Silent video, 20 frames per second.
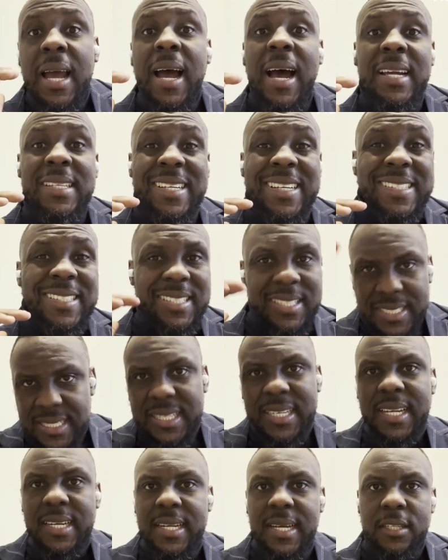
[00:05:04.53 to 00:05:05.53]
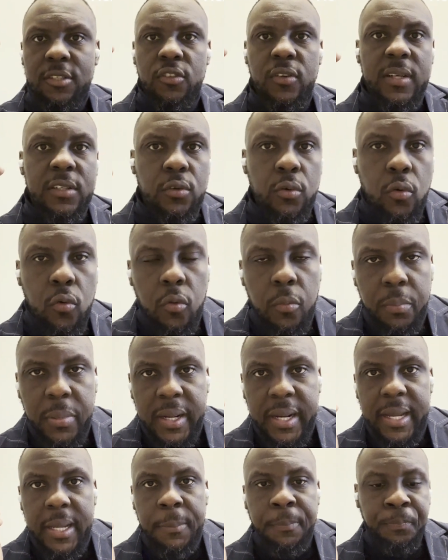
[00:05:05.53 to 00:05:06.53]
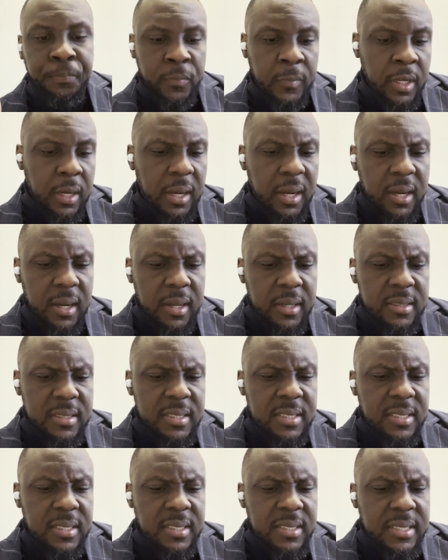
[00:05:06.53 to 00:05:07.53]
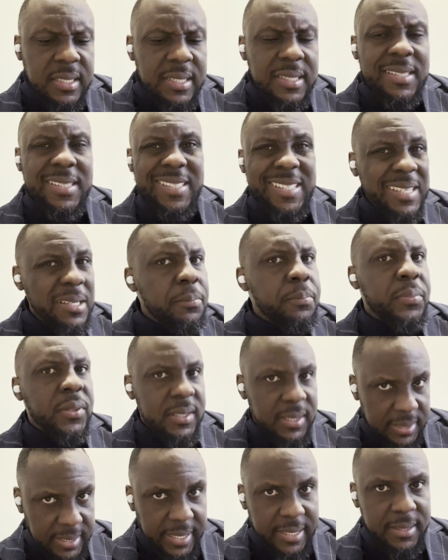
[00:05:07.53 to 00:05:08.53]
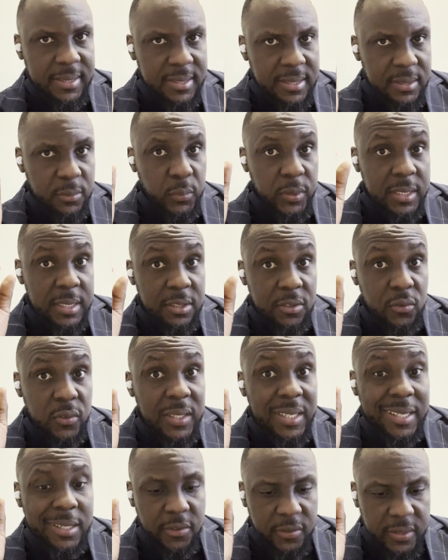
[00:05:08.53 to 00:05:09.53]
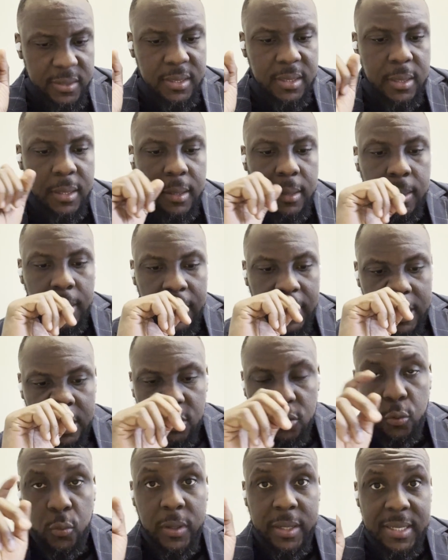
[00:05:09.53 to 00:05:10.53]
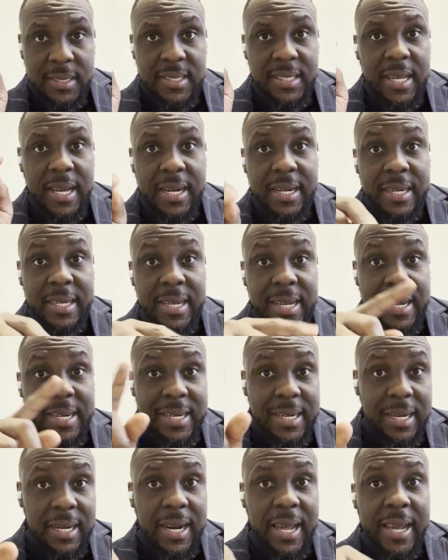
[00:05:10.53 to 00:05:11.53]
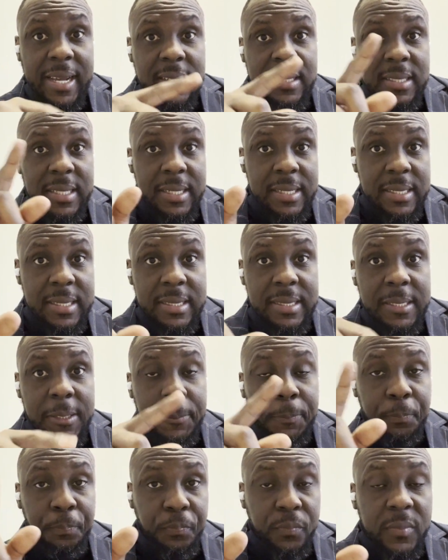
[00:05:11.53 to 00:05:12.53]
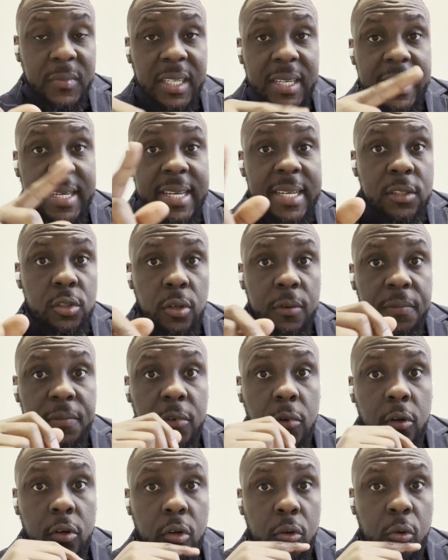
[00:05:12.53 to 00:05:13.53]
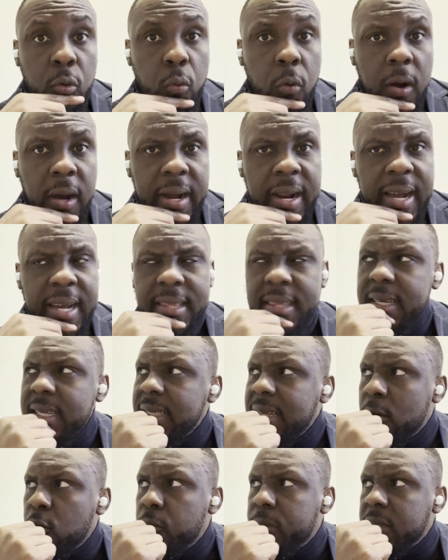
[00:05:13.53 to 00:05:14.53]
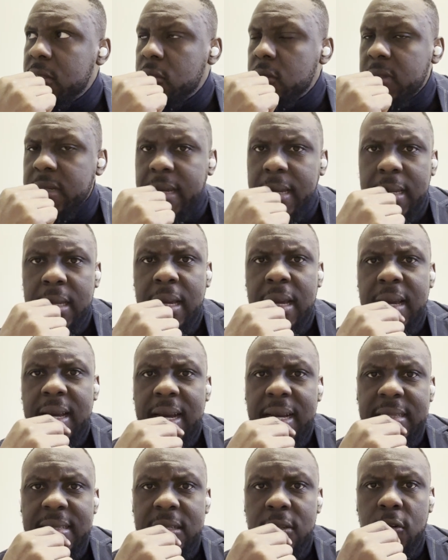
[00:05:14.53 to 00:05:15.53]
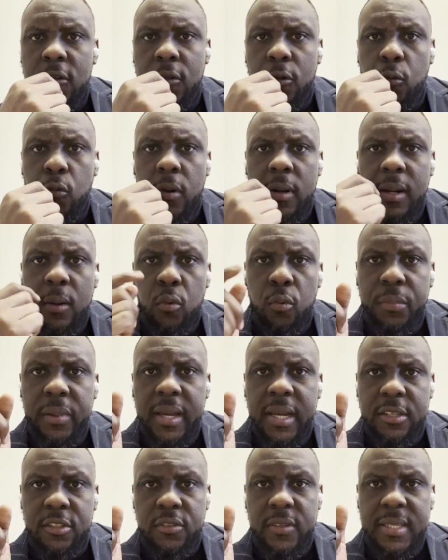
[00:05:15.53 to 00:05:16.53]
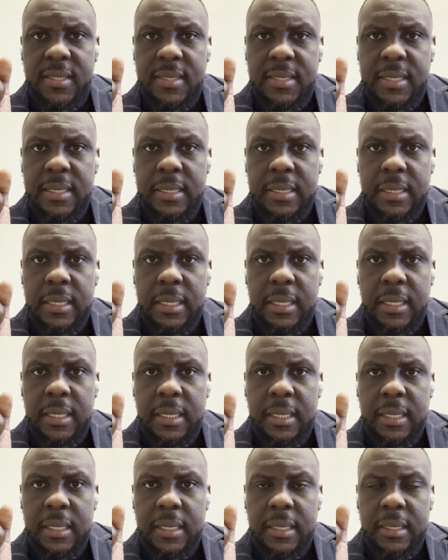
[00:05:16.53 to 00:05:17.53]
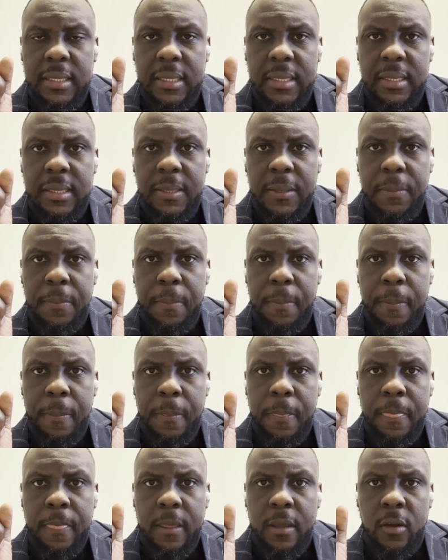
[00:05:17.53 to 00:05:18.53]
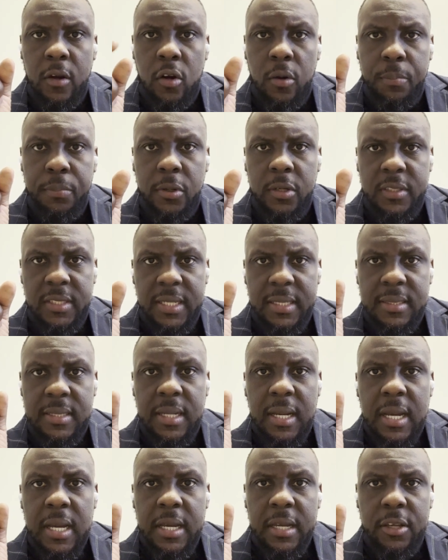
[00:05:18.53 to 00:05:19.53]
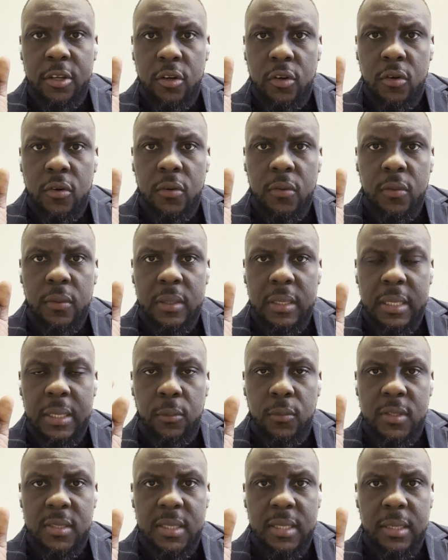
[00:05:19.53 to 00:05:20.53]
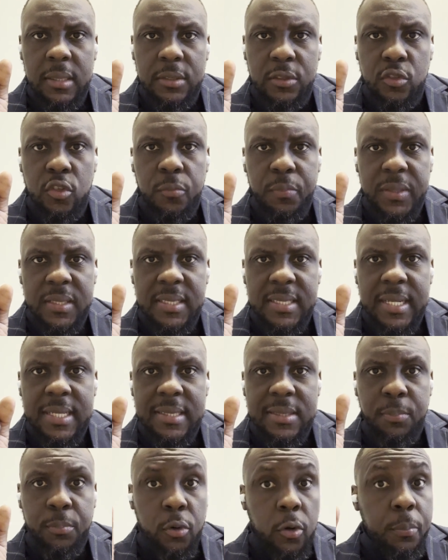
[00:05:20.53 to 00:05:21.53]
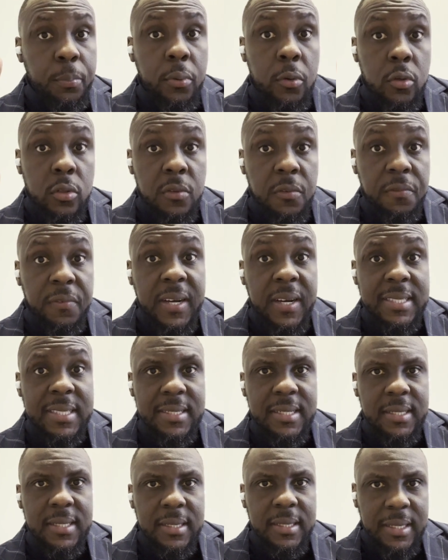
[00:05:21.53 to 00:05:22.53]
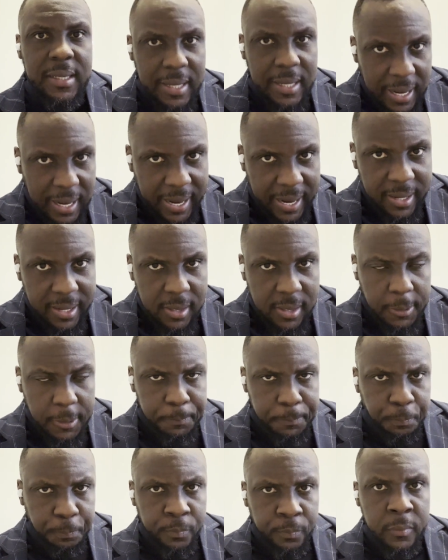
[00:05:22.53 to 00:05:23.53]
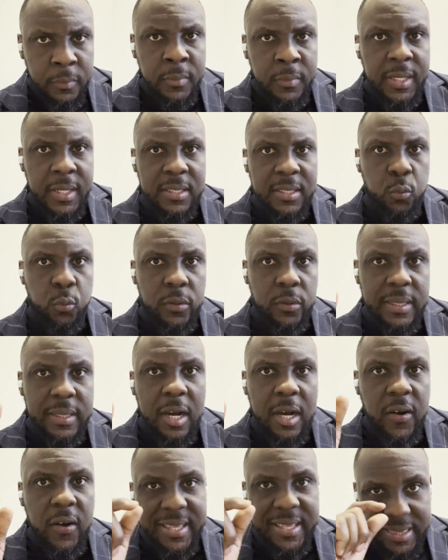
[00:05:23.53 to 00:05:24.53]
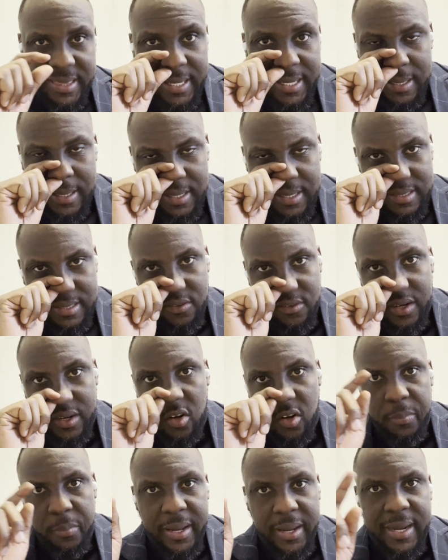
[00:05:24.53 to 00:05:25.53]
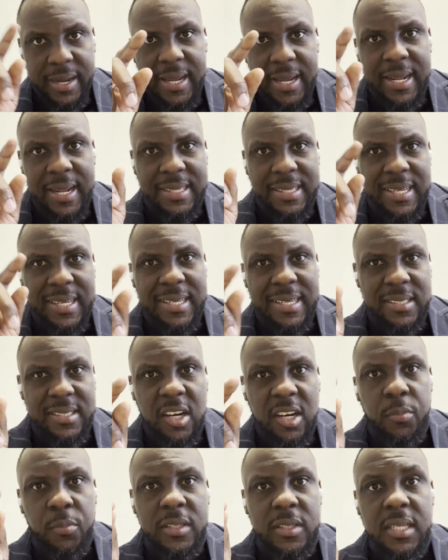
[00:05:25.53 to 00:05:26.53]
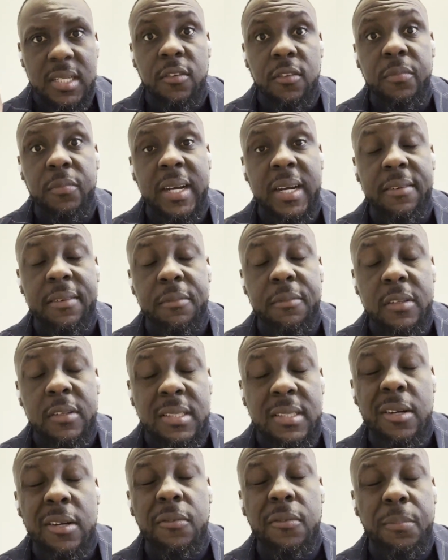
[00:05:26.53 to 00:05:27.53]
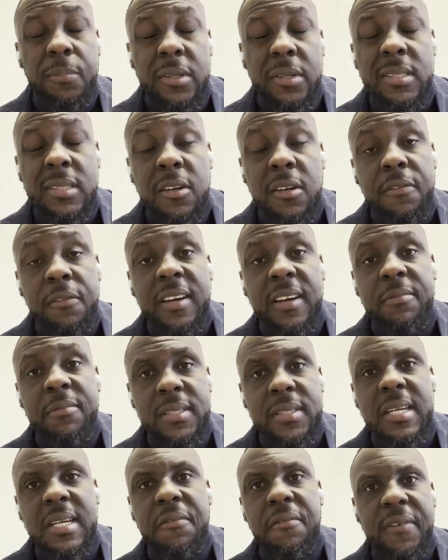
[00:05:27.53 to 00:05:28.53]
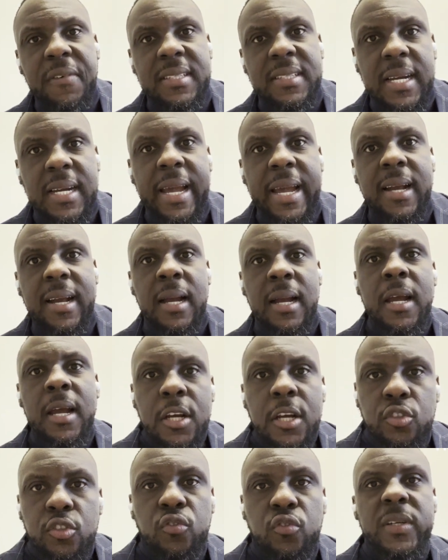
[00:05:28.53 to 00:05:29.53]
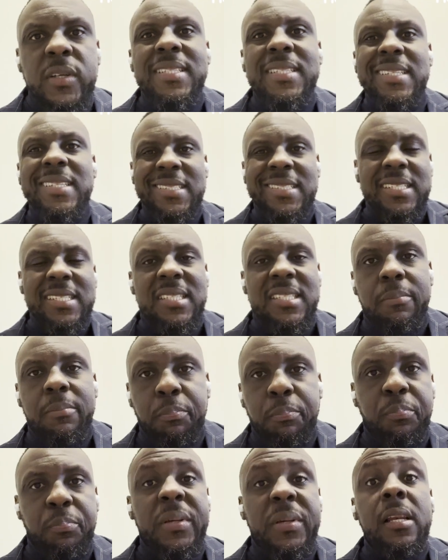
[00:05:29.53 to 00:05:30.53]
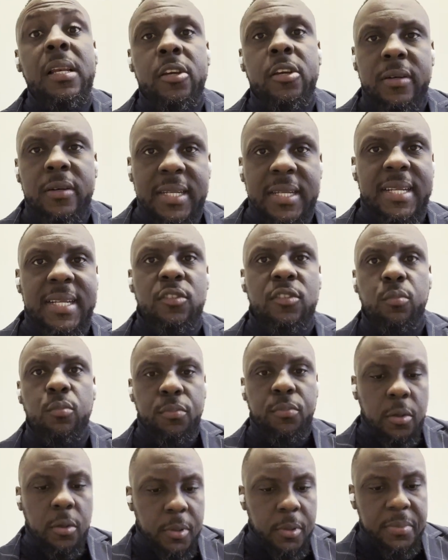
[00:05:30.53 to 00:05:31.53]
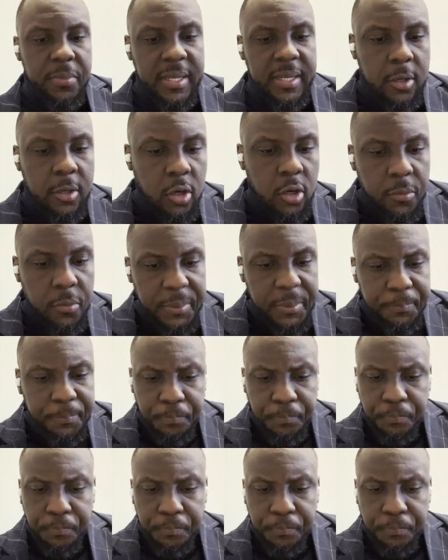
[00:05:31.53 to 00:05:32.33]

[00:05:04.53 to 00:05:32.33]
has exceeded that threshold by 16%, which is really critical to understand in the heat of Godongwana. I think that will be today. I think Godongwana will be addressing the budget. There was the 2% proposed VAT hike that would now, I think, is recommended. I think is 0.75% VAT hike to raise the 60 billion needed to prop up the economy.